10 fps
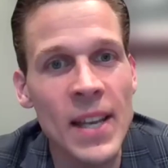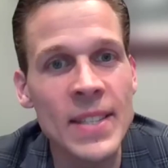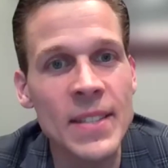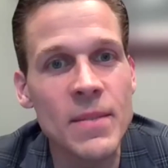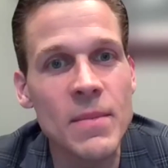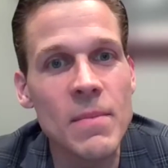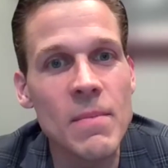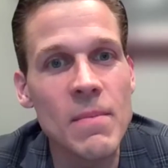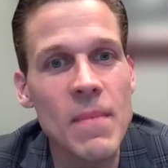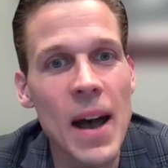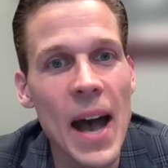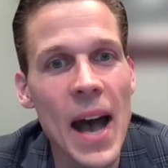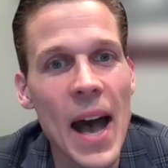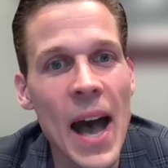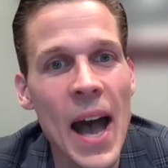Because
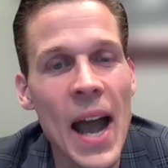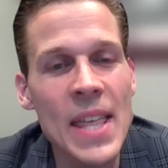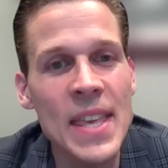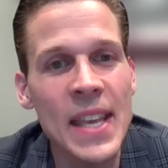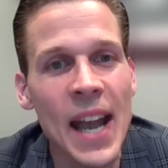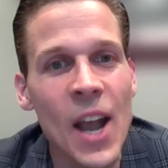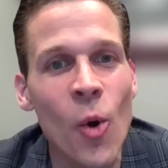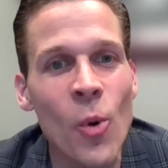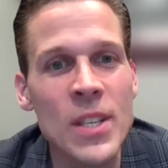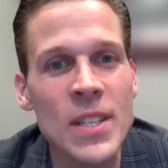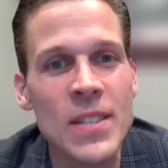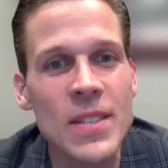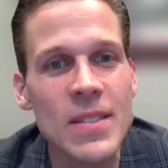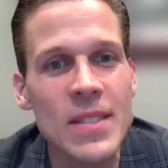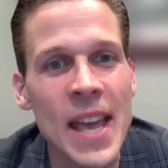I think I
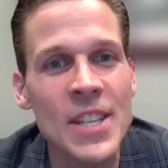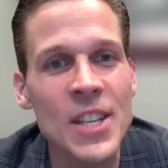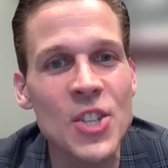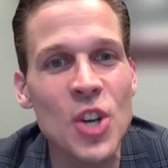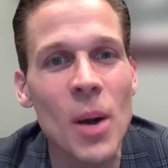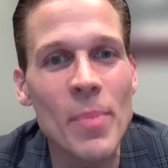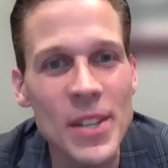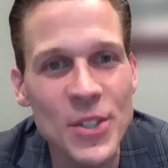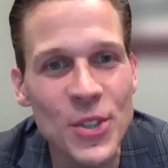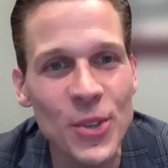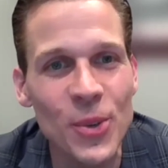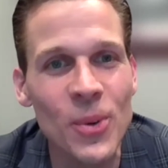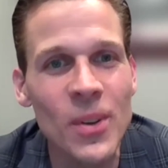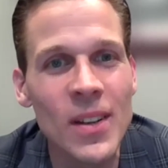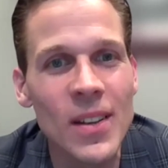always tend to jump
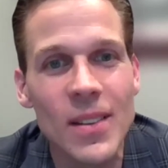into